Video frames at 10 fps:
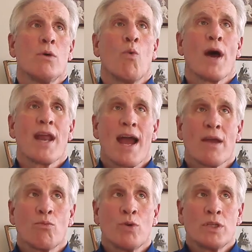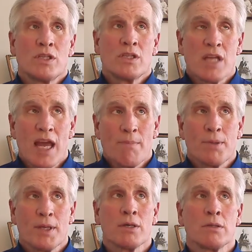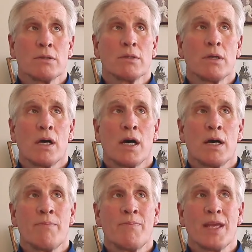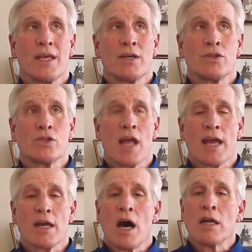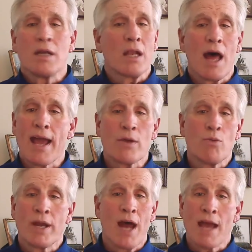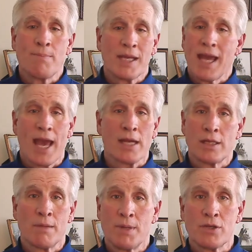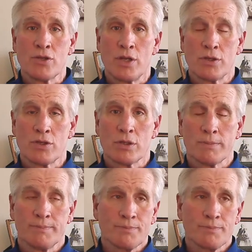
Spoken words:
What I would say, Bill, is that unlike when I began in the business,